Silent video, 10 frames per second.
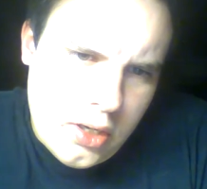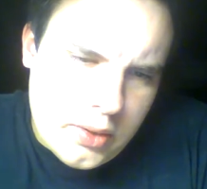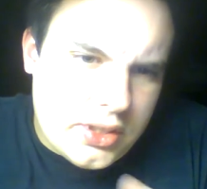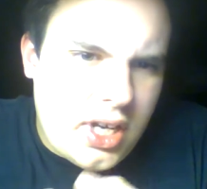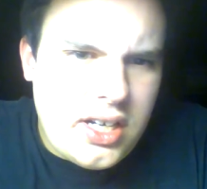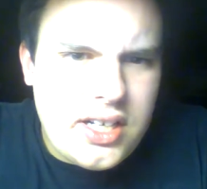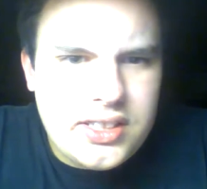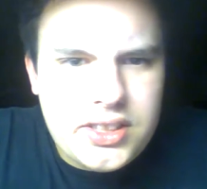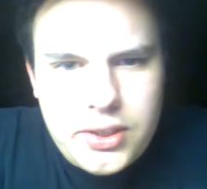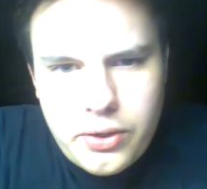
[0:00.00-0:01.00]
Because not
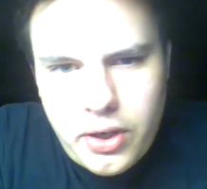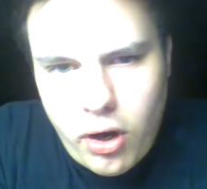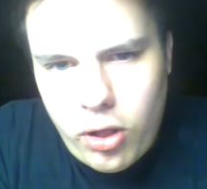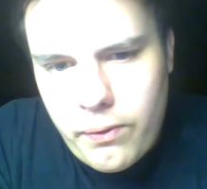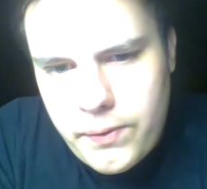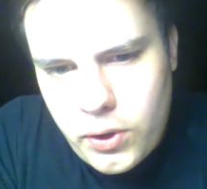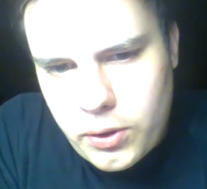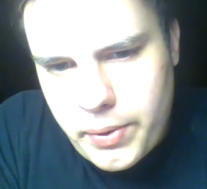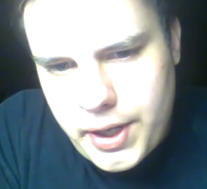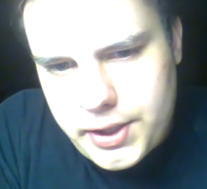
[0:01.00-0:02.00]
necessarily all of your
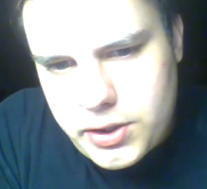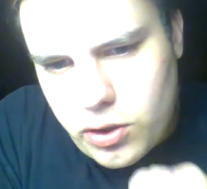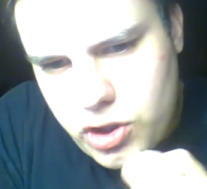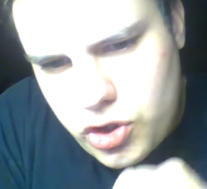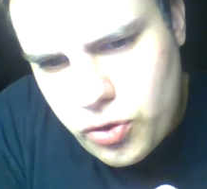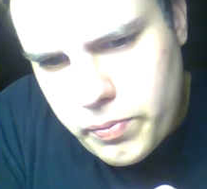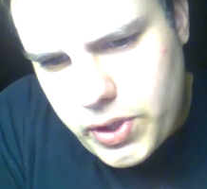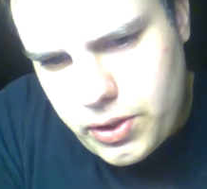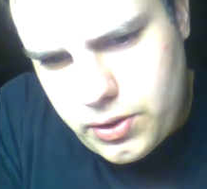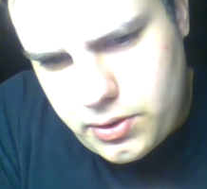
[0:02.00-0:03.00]
companions are
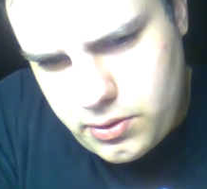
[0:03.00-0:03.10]
human.